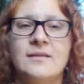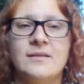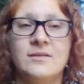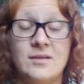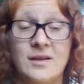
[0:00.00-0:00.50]

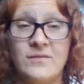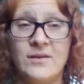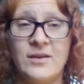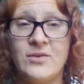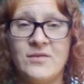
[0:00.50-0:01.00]

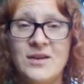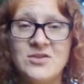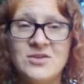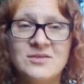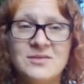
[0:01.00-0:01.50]
sci-fi
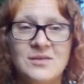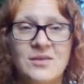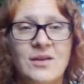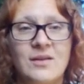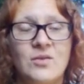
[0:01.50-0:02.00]
convention,
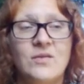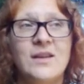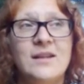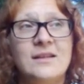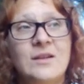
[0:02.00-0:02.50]

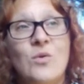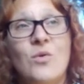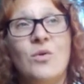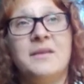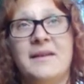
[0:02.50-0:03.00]
conveniently
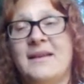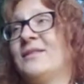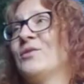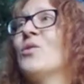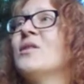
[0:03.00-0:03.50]
called EstCon.